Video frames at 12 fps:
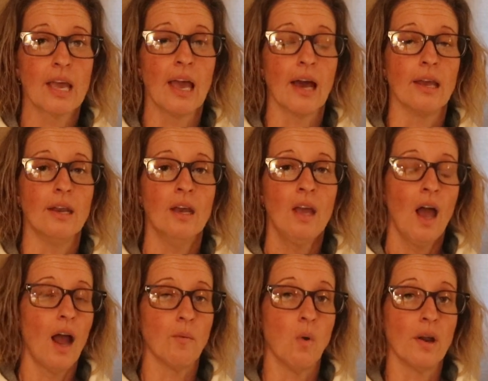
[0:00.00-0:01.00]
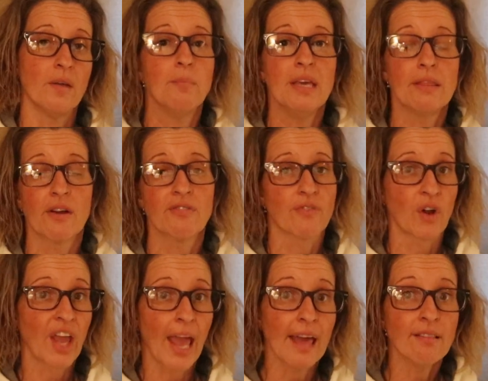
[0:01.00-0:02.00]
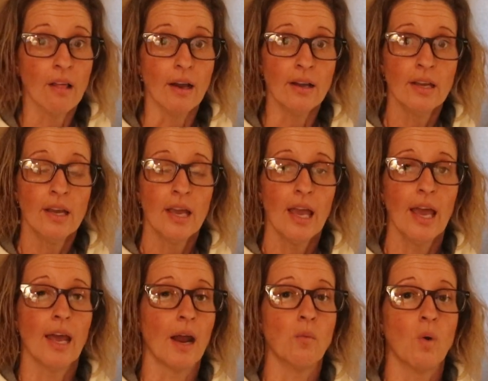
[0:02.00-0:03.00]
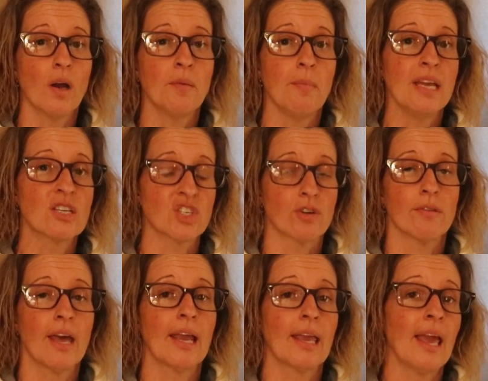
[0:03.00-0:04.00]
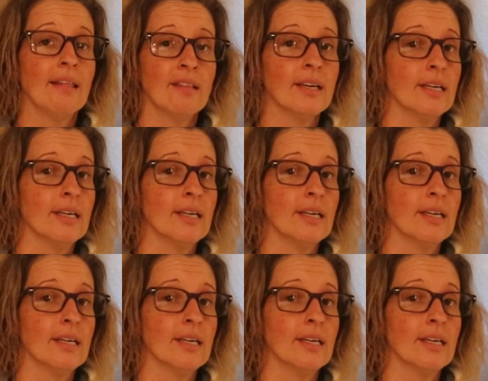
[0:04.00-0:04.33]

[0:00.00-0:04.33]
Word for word: And I want to be there for Kayla, and I want to make sure that Kayla